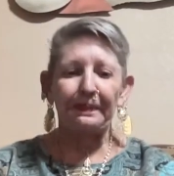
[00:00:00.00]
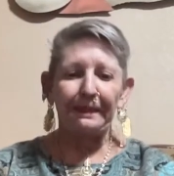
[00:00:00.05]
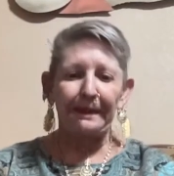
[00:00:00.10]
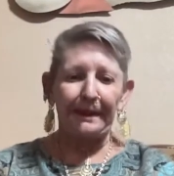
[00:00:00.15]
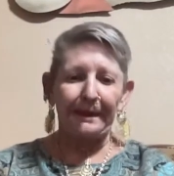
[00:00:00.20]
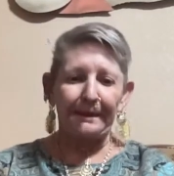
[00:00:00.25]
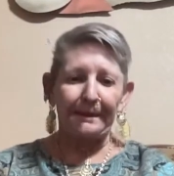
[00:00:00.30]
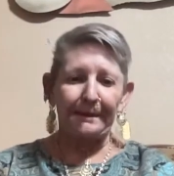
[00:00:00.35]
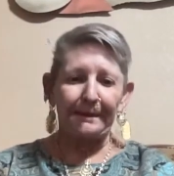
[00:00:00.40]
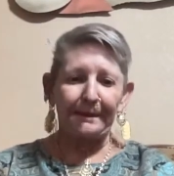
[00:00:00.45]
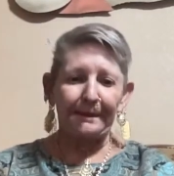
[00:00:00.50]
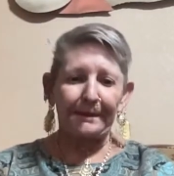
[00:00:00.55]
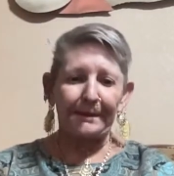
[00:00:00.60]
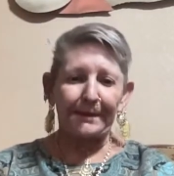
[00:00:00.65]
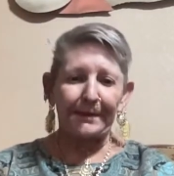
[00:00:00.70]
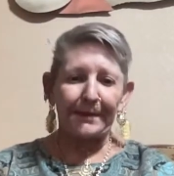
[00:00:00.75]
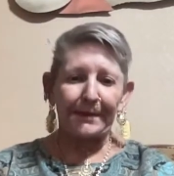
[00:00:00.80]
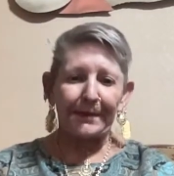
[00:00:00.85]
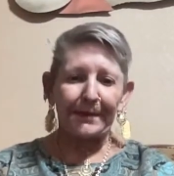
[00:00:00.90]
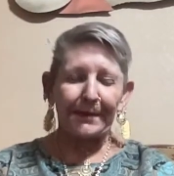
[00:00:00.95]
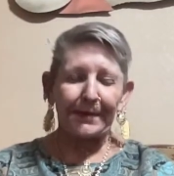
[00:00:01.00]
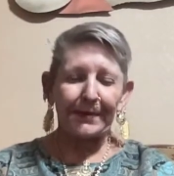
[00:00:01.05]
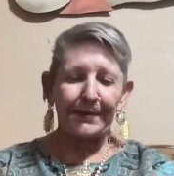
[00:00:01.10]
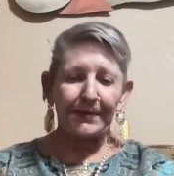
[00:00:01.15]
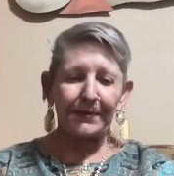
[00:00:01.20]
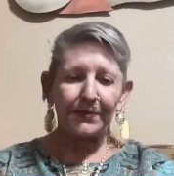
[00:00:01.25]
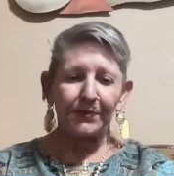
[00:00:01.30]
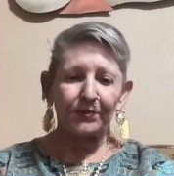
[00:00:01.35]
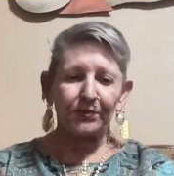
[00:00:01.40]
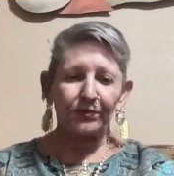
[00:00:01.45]

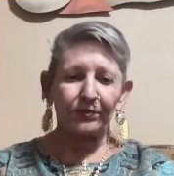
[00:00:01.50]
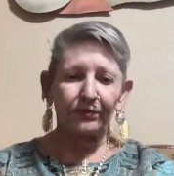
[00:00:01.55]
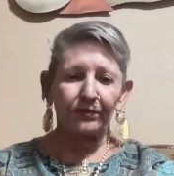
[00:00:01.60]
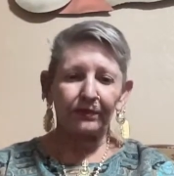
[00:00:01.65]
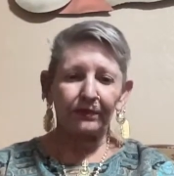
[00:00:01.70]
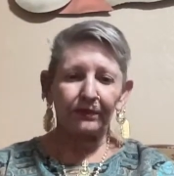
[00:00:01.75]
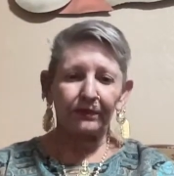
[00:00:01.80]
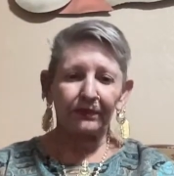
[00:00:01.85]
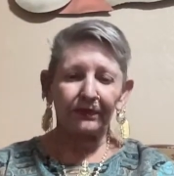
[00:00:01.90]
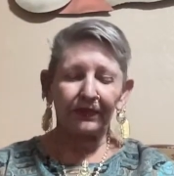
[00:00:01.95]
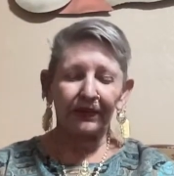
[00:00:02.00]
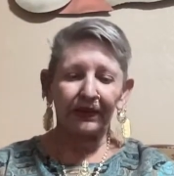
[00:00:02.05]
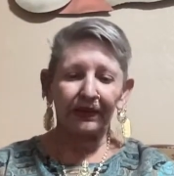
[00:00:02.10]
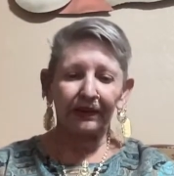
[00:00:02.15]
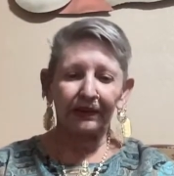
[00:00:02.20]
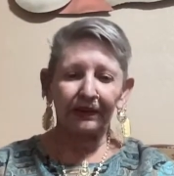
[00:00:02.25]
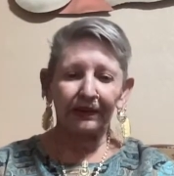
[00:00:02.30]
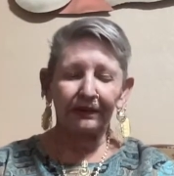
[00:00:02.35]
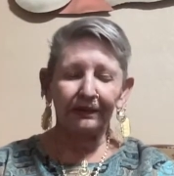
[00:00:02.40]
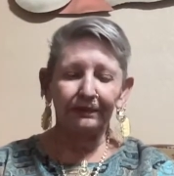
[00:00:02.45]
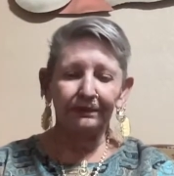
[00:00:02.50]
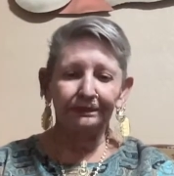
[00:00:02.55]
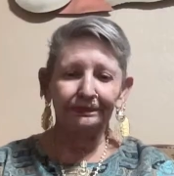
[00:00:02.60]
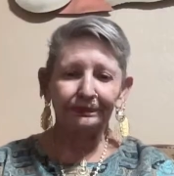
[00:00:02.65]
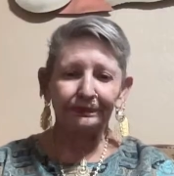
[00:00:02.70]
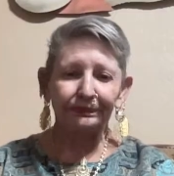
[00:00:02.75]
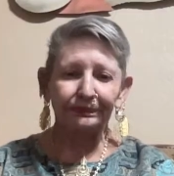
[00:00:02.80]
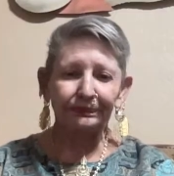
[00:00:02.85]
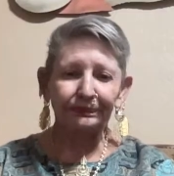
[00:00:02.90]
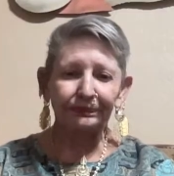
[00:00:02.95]

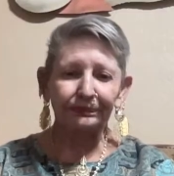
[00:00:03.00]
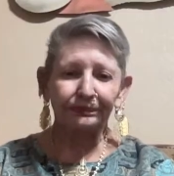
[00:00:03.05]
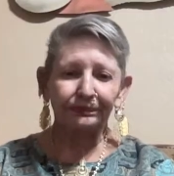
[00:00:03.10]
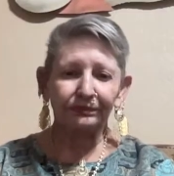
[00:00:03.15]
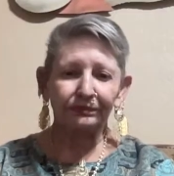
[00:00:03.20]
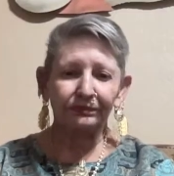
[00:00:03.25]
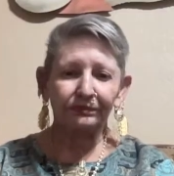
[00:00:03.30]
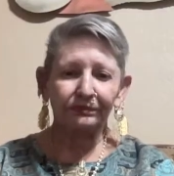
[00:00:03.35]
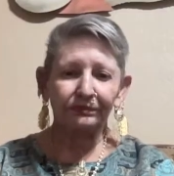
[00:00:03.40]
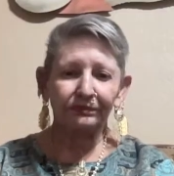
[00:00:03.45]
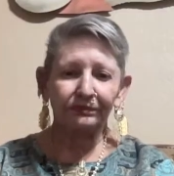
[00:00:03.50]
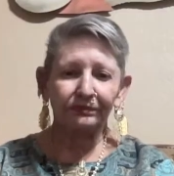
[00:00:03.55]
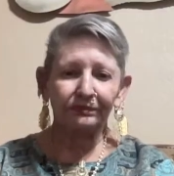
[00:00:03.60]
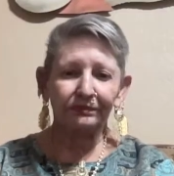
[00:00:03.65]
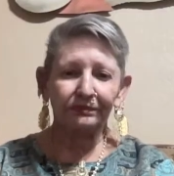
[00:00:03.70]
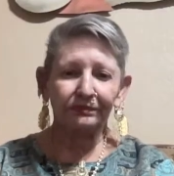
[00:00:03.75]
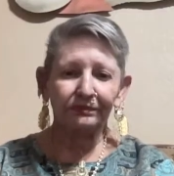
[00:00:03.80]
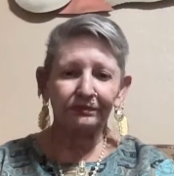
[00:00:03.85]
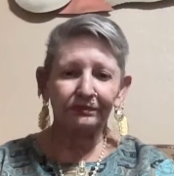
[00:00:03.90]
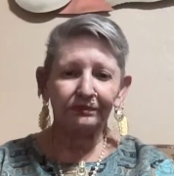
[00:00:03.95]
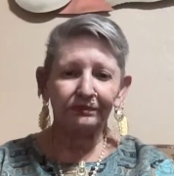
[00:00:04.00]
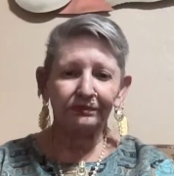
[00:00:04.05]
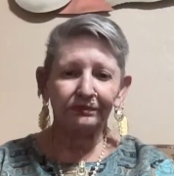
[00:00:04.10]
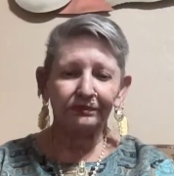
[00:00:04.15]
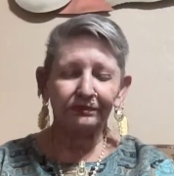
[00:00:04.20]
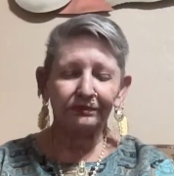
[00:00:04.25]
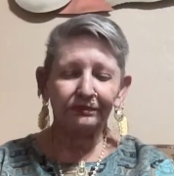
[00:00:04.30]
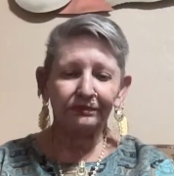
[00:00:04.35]
Nobody speaks.